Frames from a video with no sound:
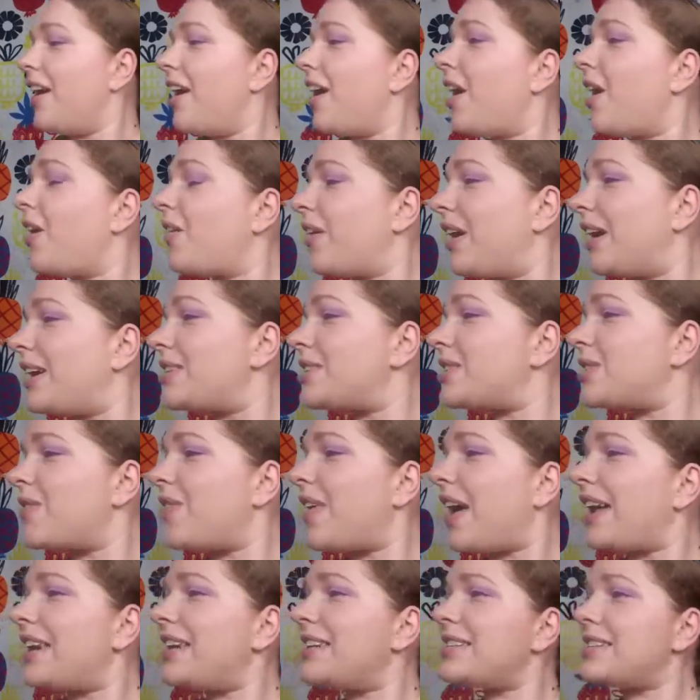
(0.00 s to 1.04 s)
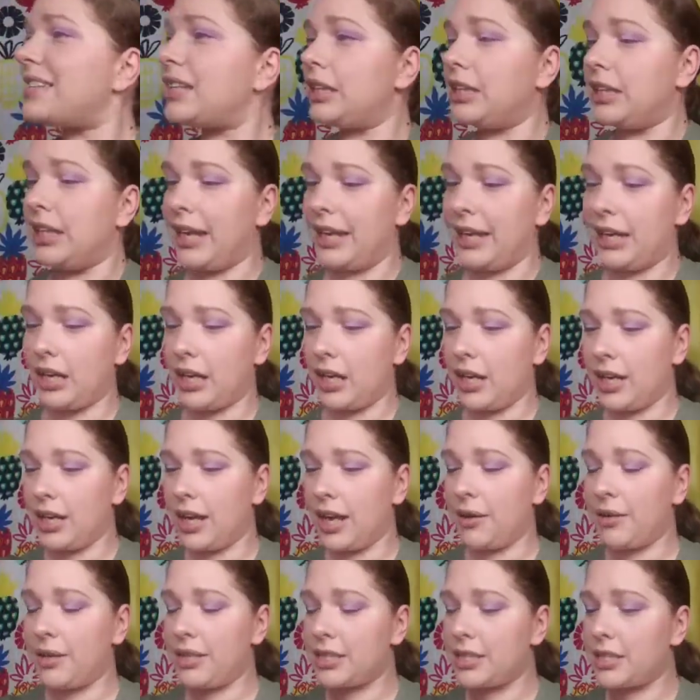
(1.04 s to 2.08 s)
Alright, so that is a liner.
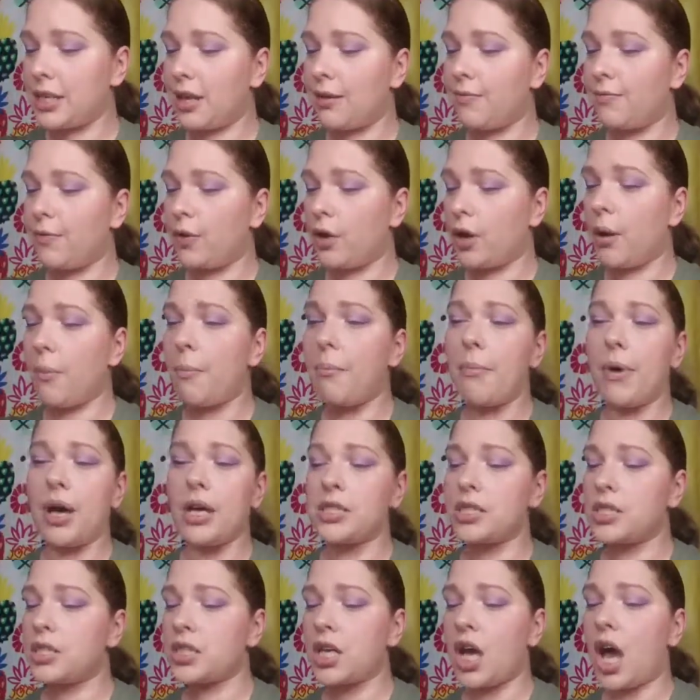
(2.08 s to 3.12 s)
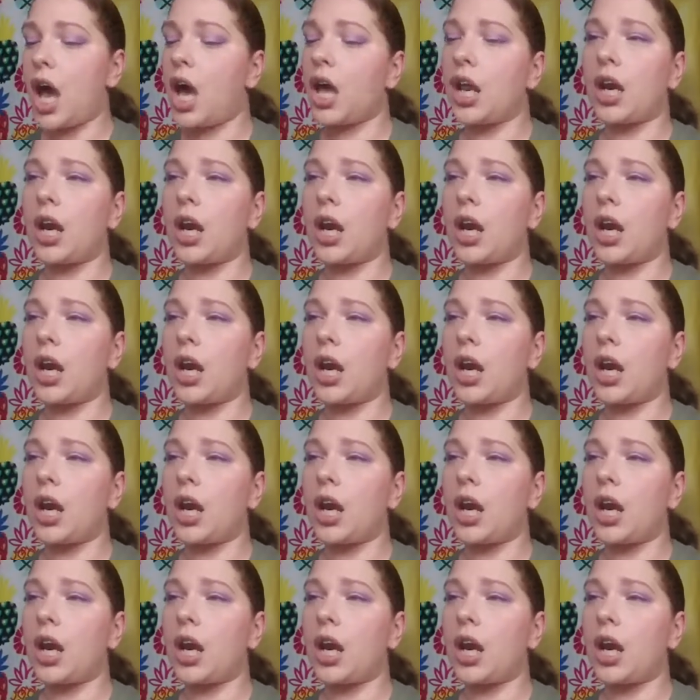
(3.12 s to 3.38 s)
Now it's time for a mascara.